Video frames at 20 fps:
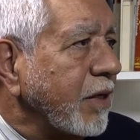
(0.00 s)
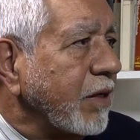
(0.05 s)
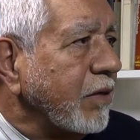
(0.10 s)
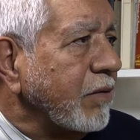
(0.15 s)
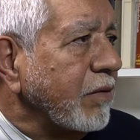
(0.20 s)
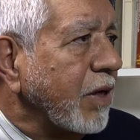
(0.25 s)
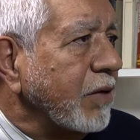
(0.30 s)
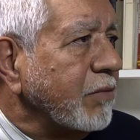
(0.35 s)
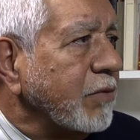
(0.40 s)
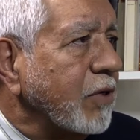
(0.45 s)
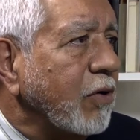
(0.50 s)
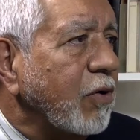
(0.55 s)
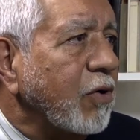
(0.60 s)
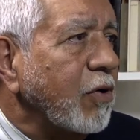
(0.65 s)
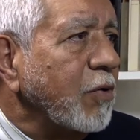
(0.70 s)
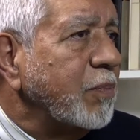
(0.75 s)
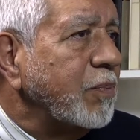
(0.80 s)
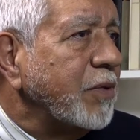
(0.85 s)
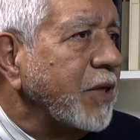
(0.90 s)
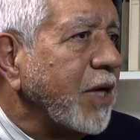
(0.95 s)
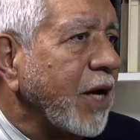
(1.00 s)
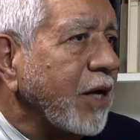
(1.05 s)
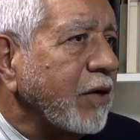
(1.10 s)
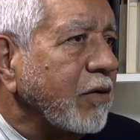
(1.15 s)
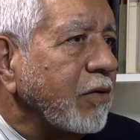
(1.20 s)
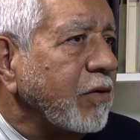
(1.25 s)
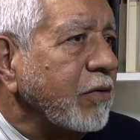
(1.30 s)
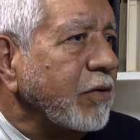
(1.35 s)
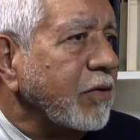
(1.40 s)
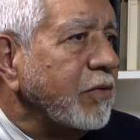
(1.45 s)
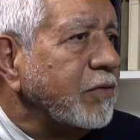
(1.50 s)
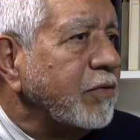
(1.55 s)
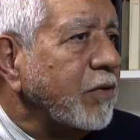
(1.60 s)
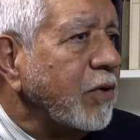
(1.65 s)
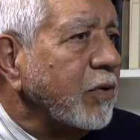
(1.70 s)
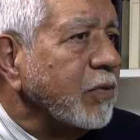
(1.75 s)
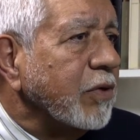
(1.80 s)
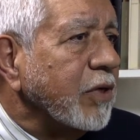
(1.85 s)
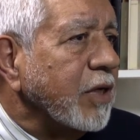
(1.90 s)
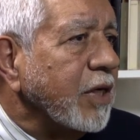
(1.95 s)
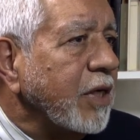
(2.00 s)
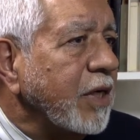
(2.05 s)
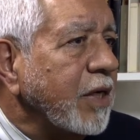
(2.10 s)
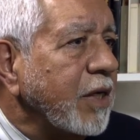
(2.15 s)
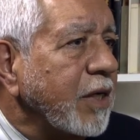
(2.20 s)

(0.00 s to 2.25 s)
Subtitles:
You know, I would hope that going forward